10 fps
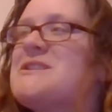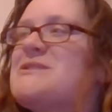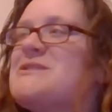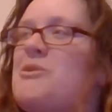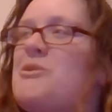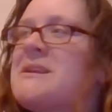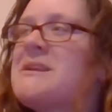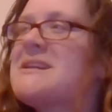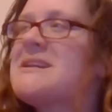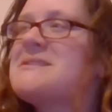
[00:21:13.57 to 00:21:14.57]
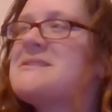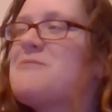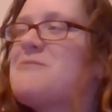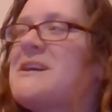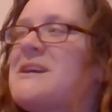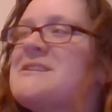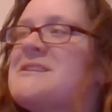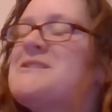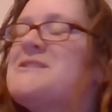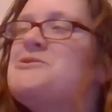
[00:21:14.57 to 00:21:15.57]
nobody gets it right.
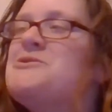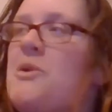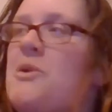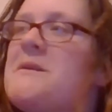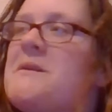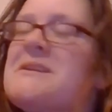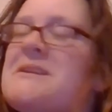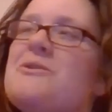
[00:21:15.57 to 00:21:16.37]
Nobody